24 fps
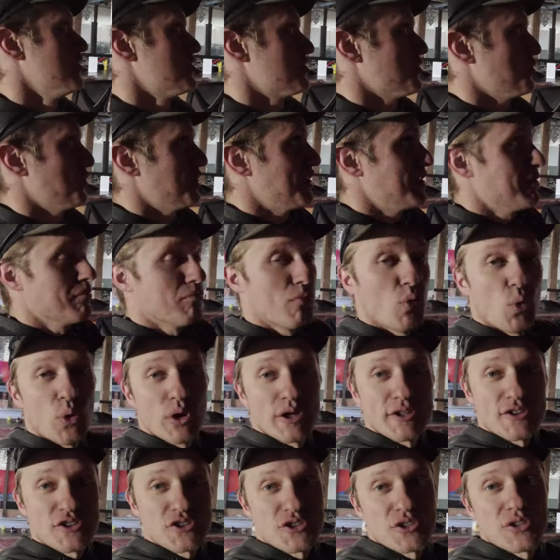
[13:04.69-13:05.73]
So any
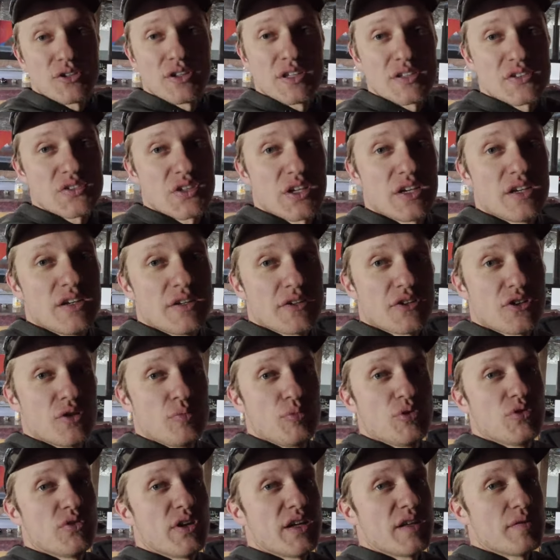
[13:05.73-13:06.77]
moisture that's going to
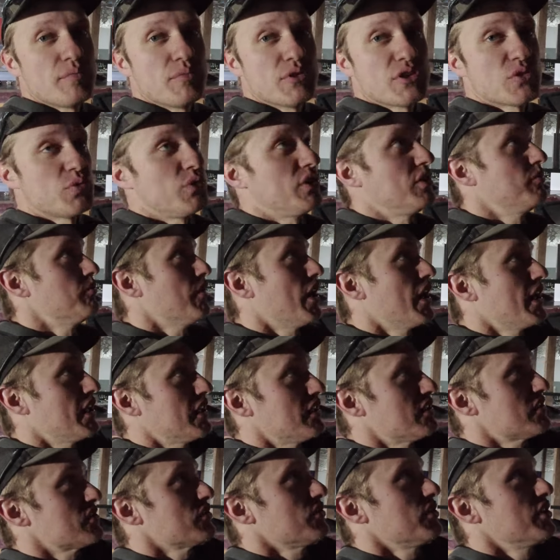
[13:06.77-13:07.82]
accumulate between my
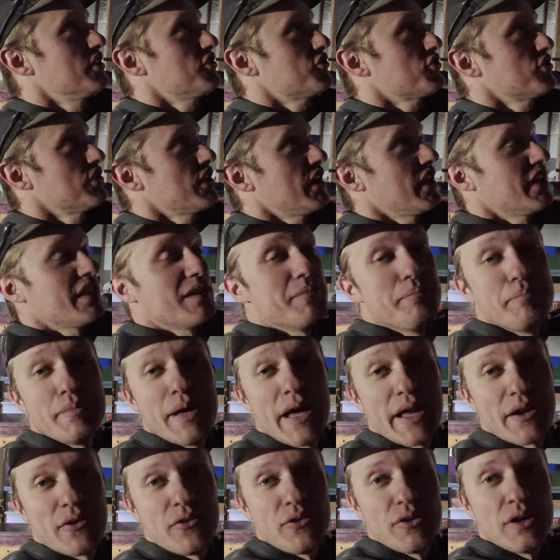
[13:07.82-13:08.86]
insulation and the
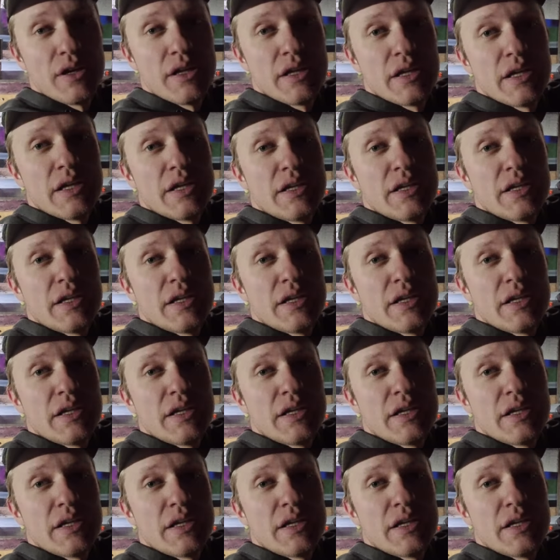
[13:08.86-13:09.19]
metal